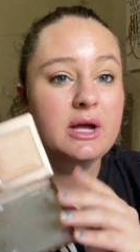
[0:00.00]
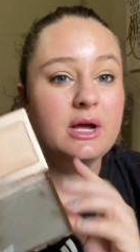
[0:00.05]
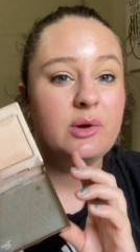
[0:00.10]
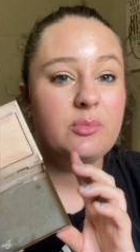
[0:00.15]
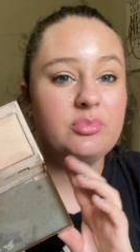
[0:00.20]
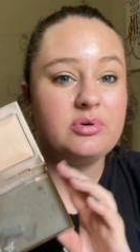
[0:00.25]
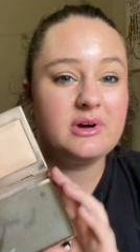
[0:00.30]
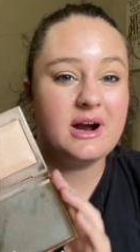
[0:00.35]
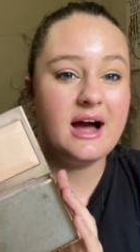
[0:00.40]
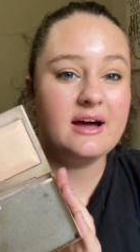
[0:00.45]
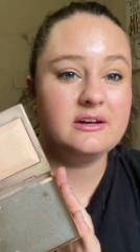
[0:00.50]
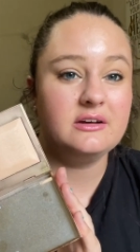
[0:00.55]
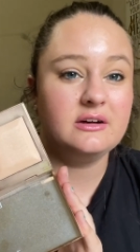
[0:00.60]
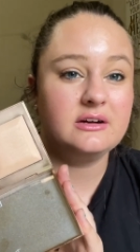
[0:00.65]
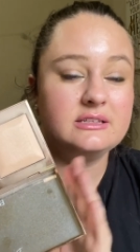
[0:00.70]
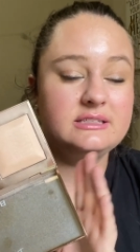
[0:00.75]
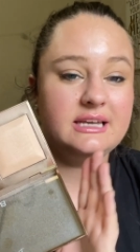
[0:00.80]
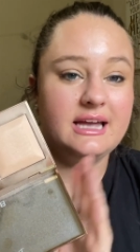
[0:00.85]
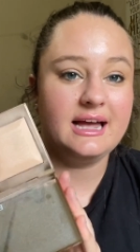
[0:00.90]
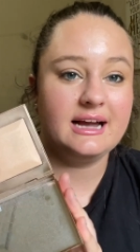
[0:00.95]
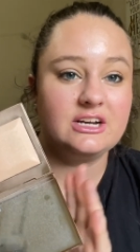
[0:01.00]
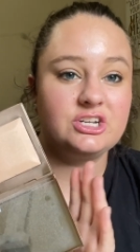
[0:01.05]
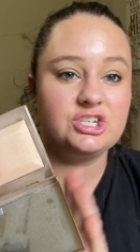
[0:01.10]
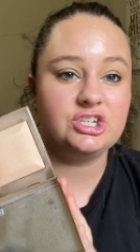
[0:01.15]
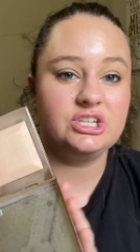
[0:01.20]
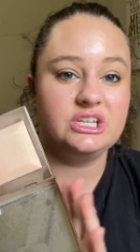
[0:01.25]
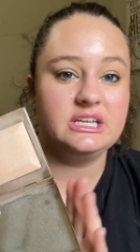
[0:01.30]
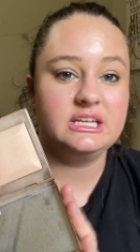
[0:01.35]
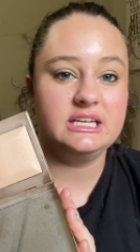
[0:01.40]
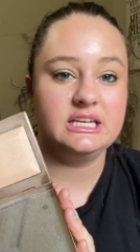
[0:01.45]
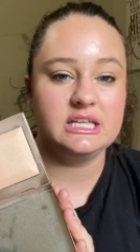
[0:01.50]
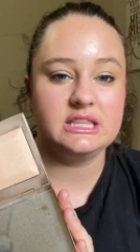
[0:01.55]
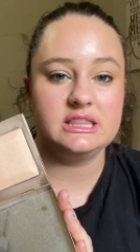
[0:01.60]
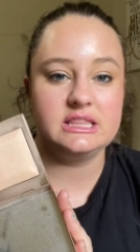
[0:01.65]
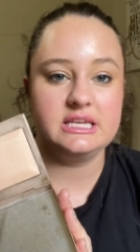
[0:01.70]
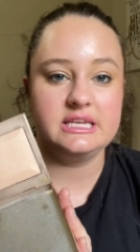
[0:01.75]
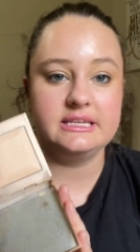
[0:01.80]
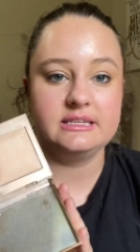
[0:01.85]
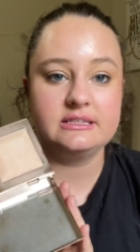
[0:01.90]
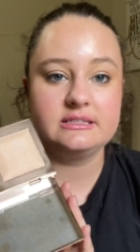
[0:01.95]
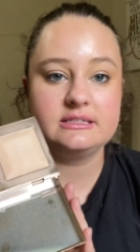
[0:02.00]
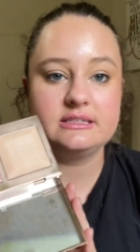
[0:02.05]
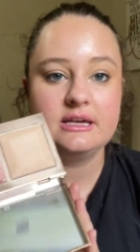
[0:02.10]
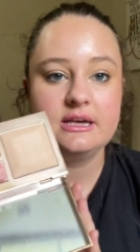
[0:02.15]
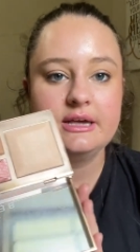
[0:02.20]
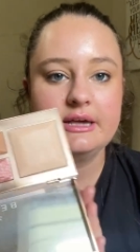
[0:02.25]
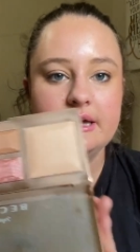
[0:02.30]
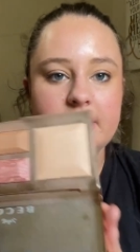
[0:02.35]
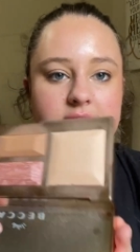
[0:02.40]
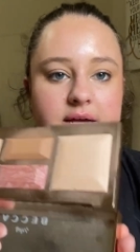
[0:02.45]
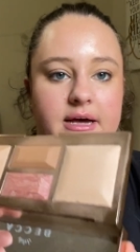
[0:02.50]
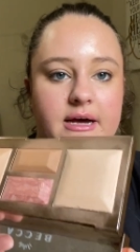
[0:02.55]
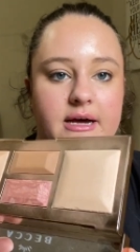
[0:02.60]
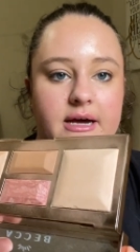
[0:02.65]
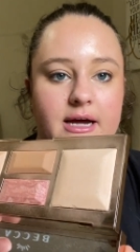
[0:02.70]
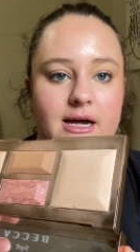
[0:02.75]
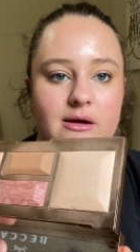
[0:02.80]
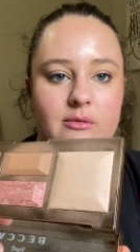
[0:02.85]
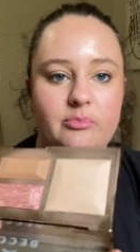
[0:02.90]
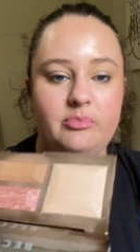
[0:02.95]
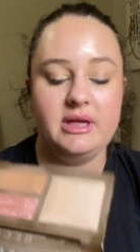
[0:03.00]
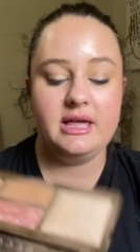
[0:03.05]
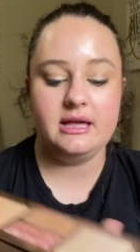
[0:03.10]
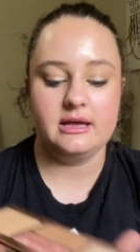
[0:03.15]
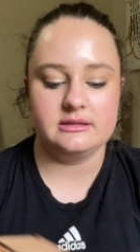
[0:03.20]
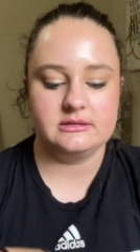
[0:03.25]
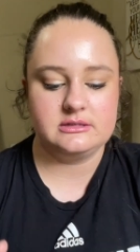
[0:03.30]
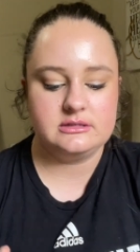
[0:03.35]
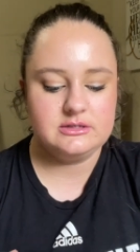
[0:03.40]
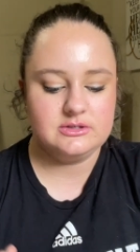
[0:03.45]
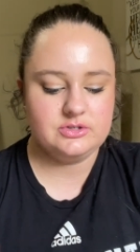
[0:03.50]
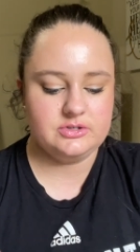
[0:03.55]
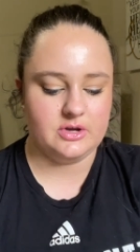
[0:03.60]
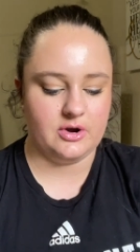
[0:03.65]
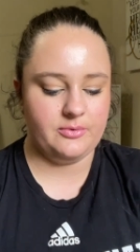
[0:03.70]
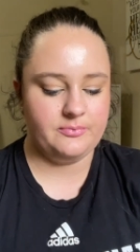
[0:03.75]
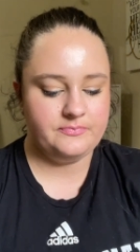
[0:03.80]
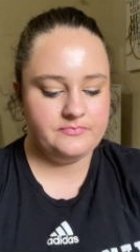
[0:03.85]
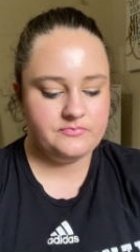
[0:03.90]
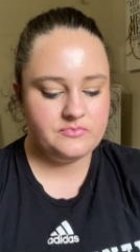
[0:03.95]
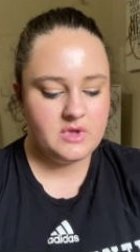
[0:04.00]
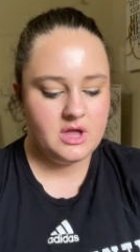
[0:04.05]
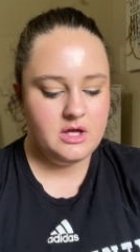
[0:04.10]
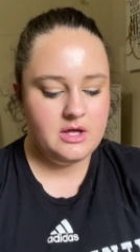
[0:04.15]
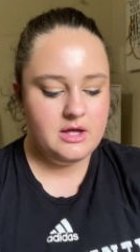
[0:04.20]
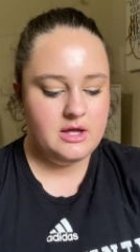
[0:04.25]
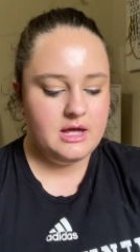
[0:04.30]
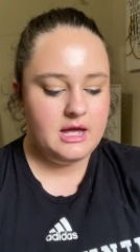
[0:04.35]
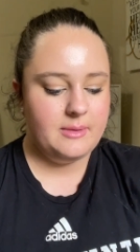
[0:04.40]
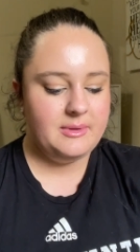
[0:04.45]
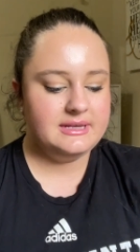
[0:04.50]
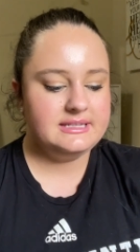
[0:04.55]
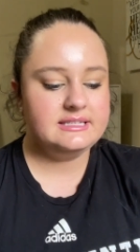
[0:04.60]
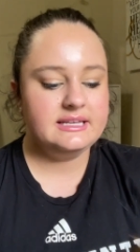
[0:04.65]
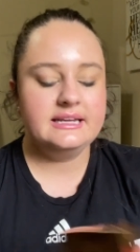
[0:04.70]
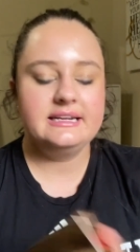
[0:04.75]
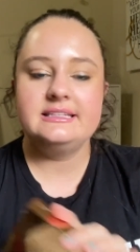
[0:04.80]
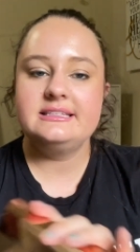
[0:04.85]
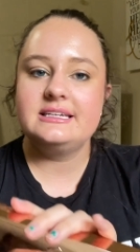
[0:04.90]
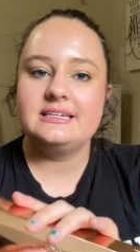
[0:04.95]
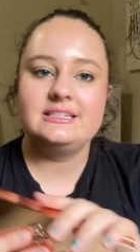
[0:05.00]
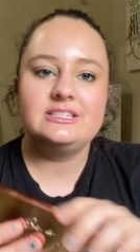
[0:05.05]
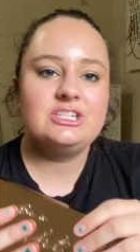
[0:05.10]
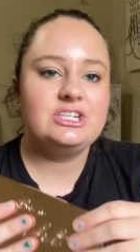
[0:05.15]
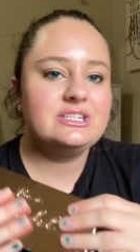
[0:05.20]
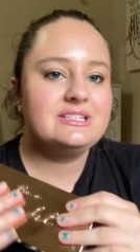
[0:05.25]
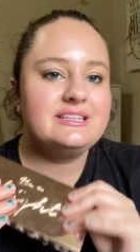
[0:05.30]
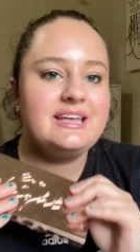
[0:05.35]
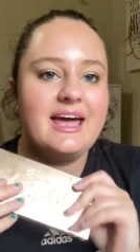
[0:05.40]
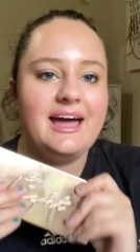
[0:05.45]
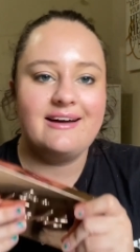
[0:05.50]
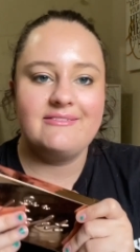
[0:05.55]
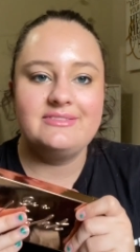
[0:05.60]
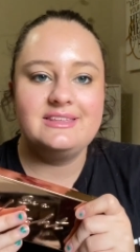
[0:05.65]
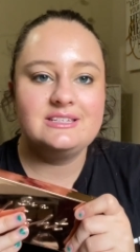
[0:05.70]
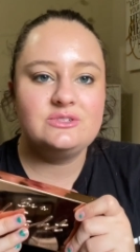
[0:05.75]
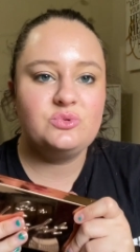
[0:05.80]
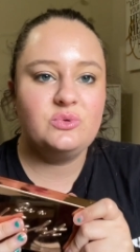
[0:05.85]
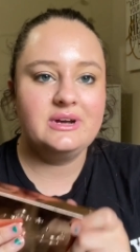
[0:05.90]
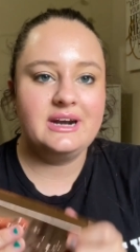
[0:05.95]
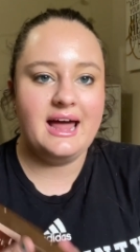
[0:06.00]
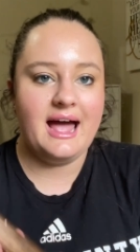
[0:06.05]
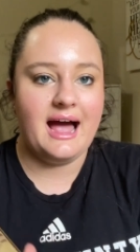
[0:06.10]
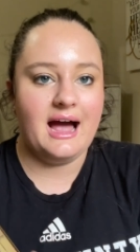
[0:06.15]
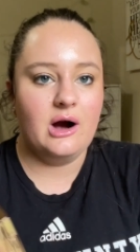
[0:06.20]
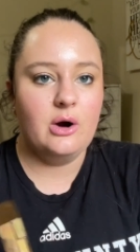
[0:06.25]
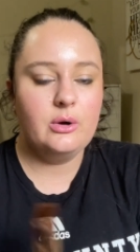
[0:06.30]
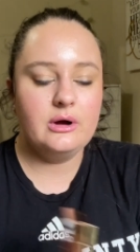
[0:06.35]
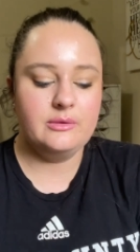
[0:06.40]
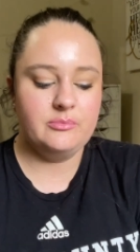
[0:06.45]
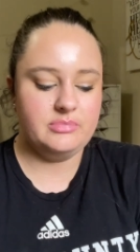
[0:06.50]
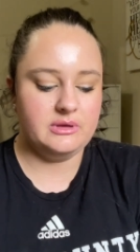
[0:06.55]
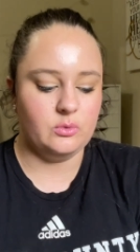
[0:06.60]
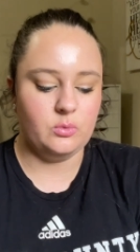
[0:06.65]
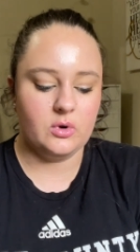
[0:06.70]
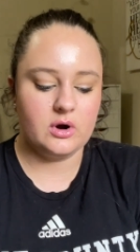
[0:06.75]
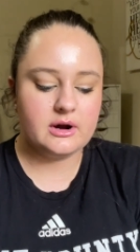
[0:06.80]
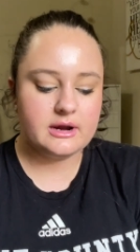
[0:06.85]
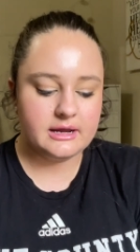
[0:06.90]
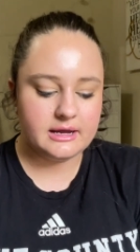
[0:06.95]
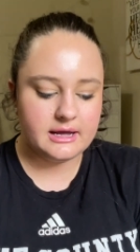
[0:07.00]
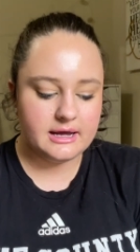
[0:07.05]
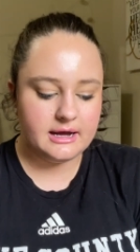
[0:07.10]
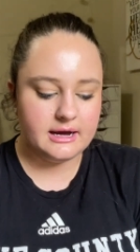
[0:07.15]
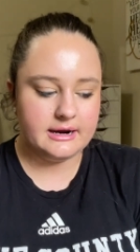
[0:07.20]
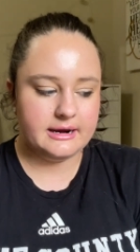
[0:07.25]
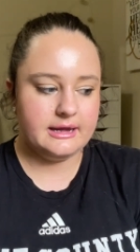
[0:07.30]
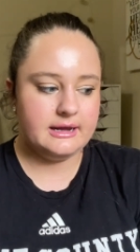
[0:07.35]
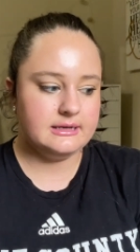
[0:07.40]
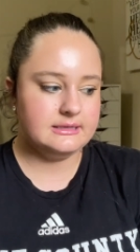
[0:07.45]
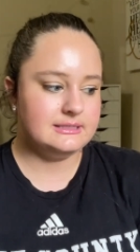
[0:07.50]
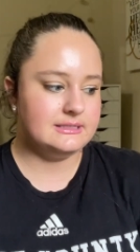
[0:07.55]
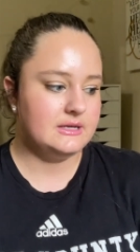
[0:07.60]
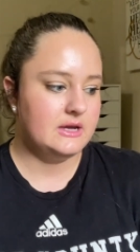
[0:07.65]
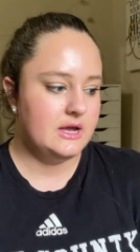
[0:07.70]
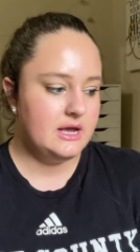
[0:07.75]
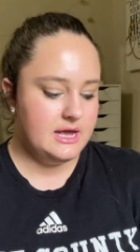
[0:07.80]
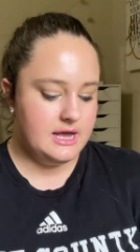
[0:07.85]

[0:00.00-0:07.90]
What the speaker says: product actually in these pans. So I'm excited to just have this one out and be working on it.